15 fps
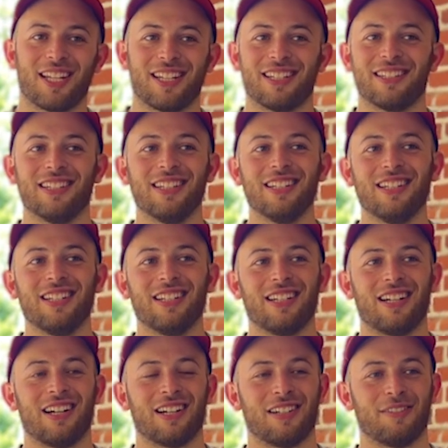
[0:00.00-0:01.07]

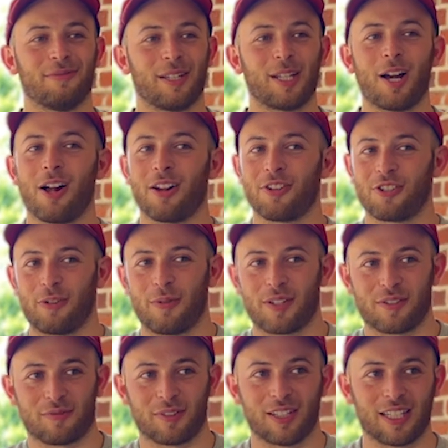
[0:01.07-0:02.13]
And in college, I
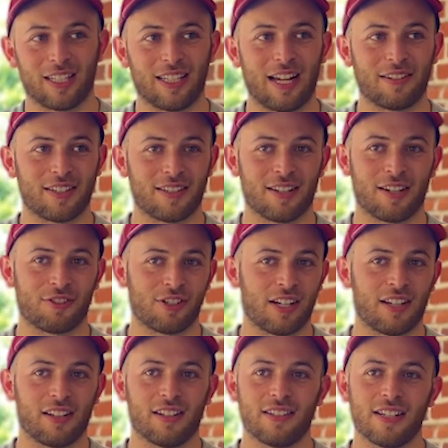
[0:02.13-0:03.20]
wasn't really allowed to touch
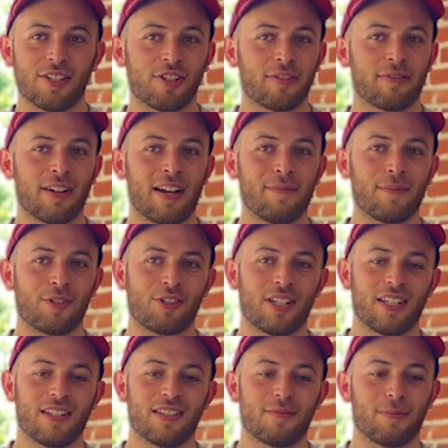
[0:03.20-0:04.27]
any of the DigiFab
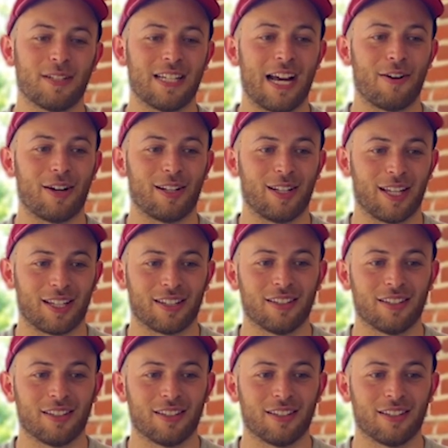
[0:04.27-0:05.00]
machines, but now I like